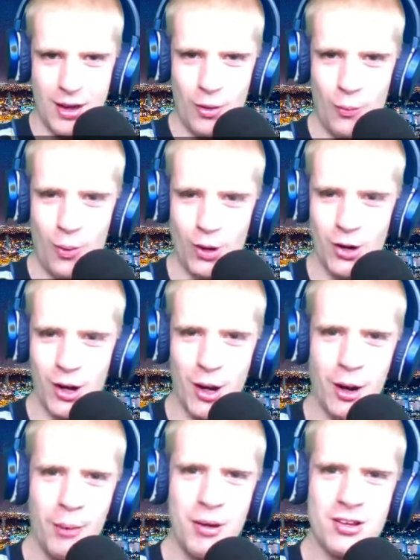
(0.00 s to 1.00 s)

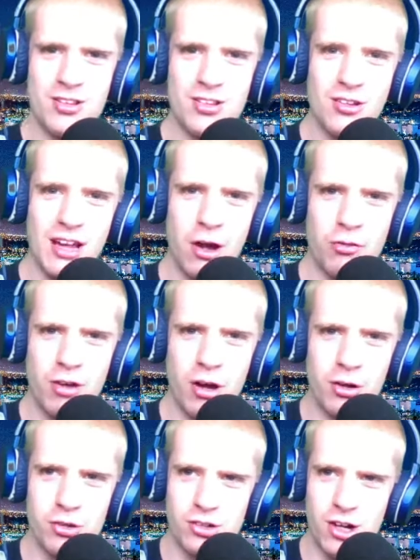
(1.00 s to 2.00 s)
Welcome to the
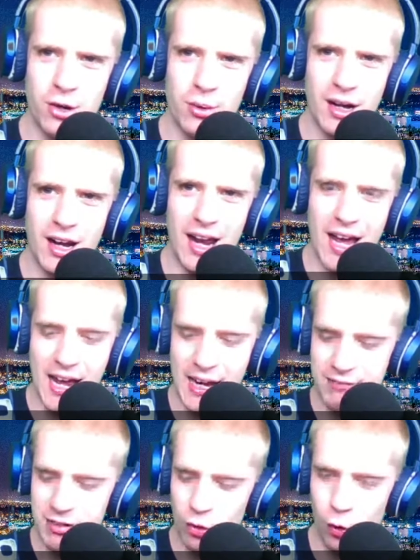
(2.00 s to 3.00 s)
Fowler Show
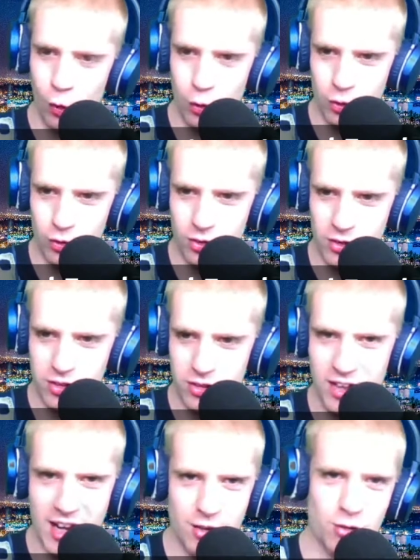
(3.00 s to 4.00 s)
live. It's August the
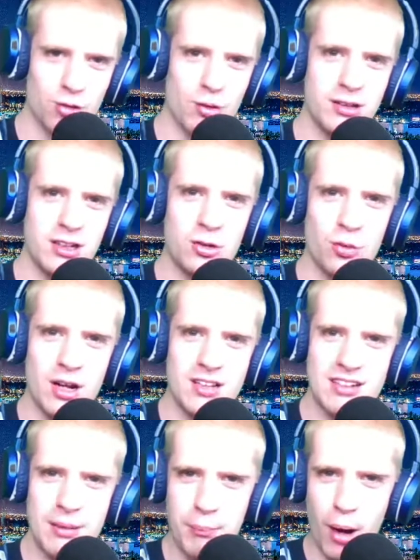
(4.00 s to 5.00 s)
6th,
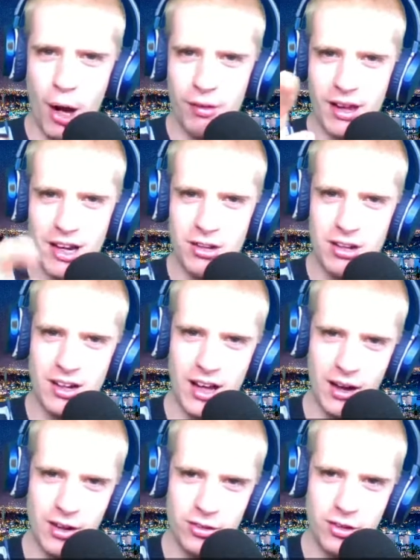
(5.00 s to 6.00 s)
2020. Mark that into your
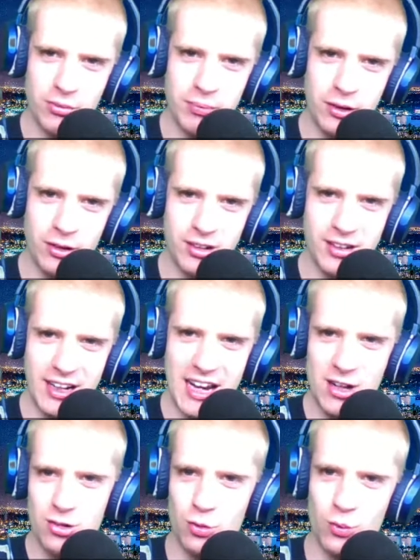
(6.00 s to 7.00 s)
calendars because it's a
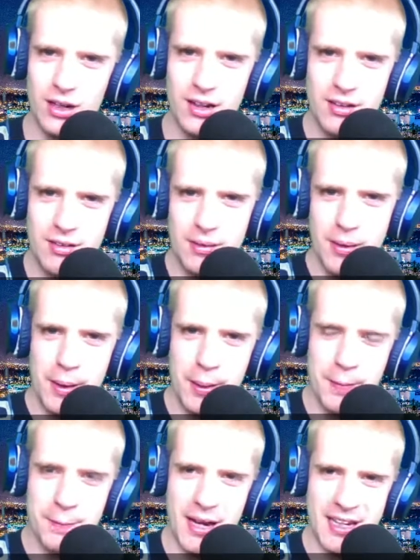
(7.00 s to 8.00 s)

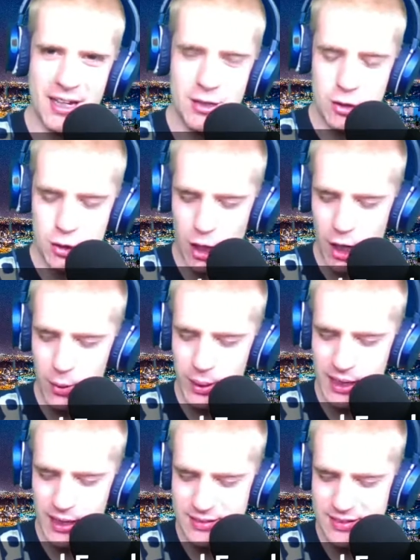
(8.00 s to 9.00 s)
history-making show
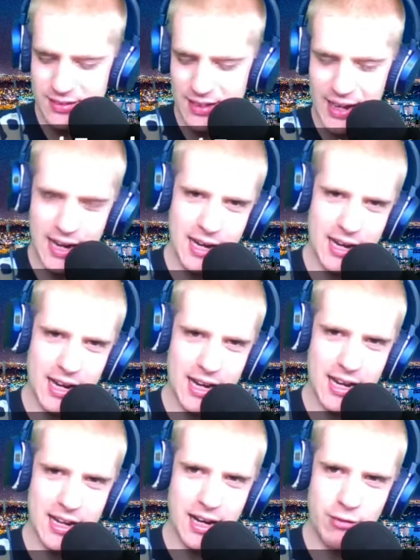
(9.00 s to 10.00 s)
here today.
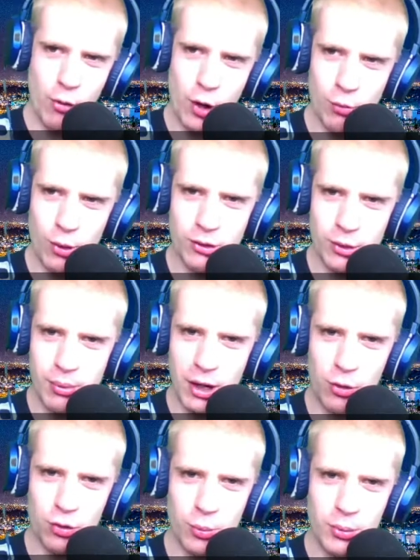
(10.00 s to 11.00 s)
And I've always wanted to bring
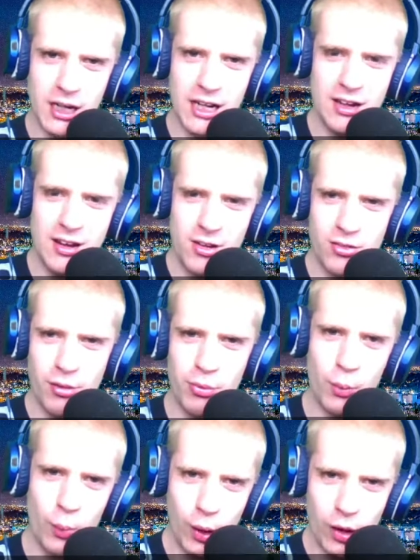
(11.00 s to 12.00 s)
on somebody from the
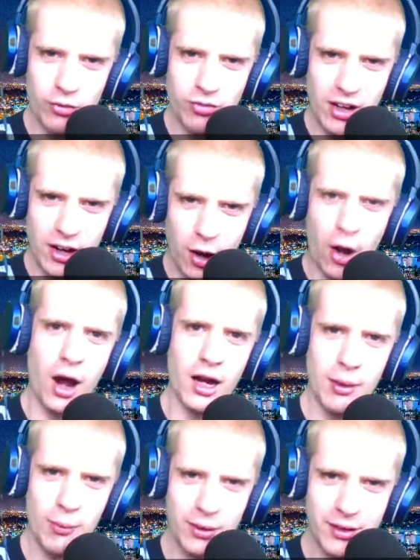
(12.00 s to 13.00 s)
world of
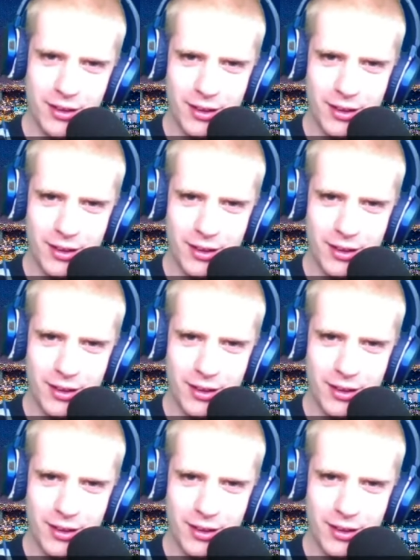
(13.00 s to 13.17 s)
Hollywood,